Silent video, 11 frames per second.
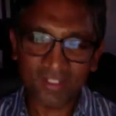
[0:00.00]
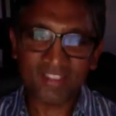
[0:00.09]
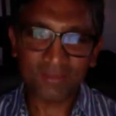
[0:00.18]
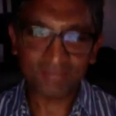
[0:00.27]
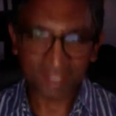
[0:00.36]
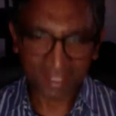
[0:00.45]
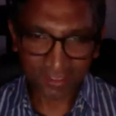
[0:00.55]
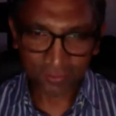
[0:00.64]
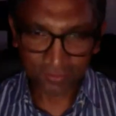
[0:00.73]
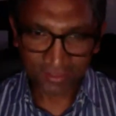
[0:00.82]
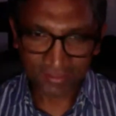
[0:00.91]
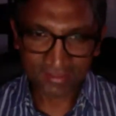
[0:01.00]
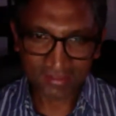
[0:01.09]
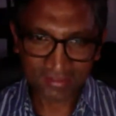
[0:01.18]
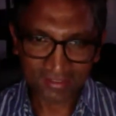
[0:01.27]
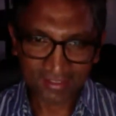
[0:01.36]
some side
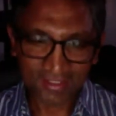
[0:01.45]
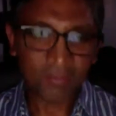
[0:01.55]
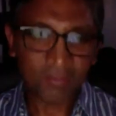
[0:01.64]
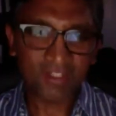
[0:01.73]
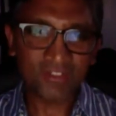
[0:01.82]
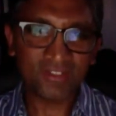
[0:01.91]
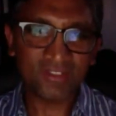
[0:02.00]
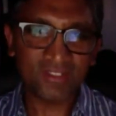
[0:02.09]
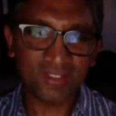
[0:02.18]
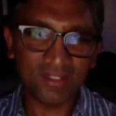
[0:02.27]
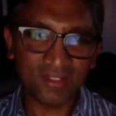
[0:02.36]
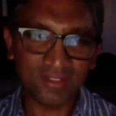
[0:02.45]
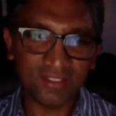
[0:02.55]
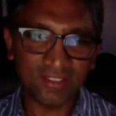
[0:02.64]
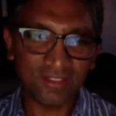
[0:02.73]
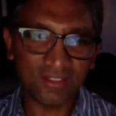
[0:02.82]
effects. Patients mm. uh,
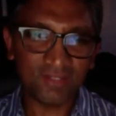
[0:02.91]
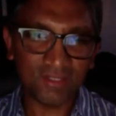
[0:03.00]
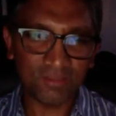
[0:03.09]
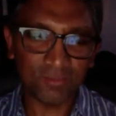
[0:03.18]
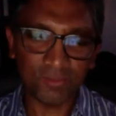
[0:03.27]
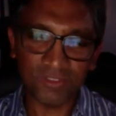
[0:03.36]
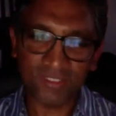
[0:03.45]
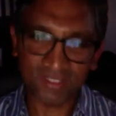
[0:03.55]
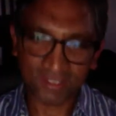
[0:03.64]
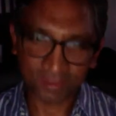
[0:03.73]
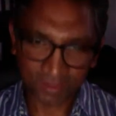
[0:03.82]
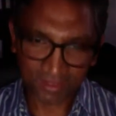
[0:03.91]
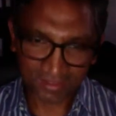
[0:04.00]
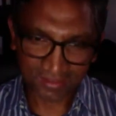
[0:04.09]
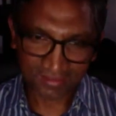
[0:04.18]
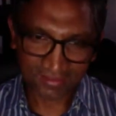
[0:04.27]
did develop more syncope.